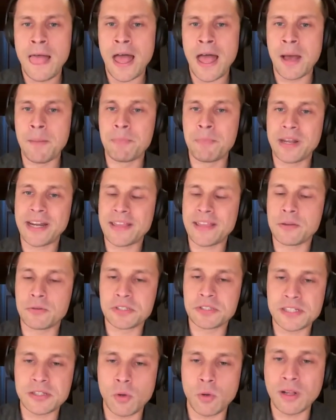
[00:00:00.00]
But again, there
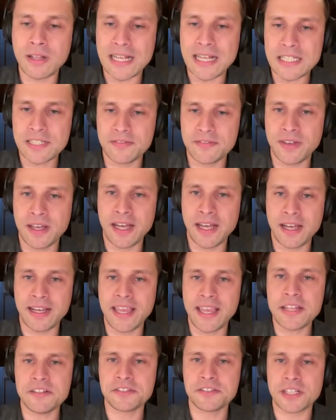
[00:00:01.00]
was this whole class of
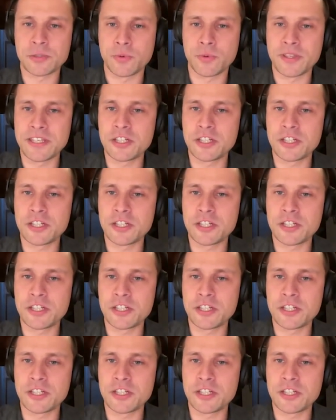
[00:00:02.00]
cancer cells where